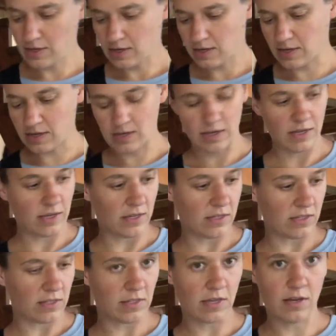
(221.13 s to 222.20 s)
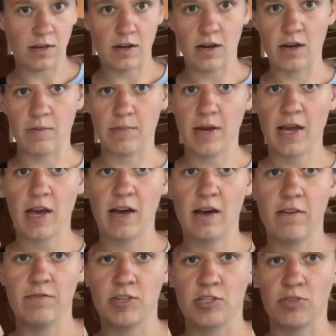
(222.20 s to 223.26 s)
is I
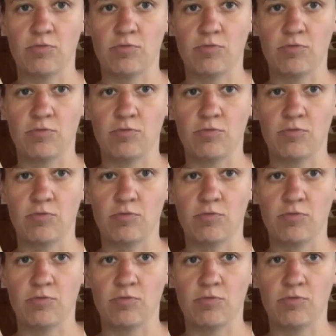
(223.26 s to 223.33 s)
have just a